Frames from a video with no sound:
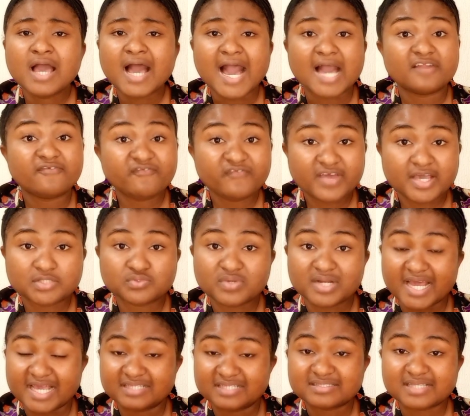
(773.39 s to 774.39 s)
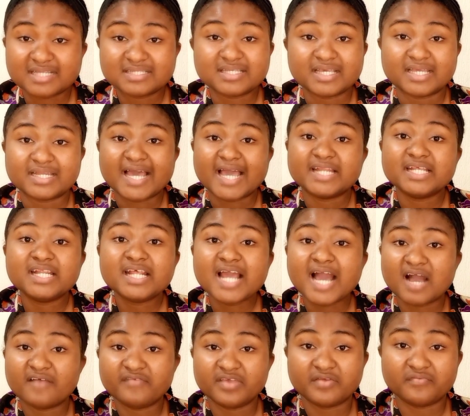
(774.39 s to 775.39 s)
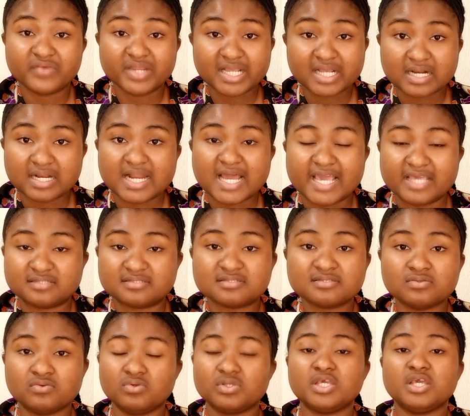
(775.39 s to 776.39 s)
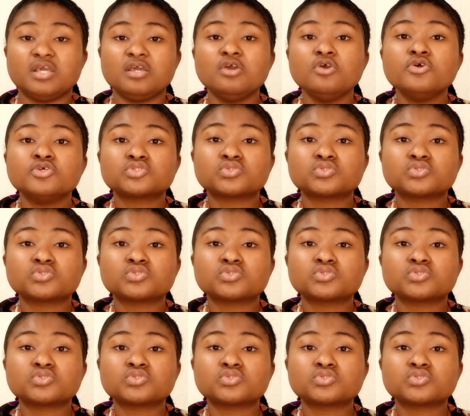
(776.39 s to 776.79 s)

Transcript: At first, when I started, I didn't have a ring light, okay?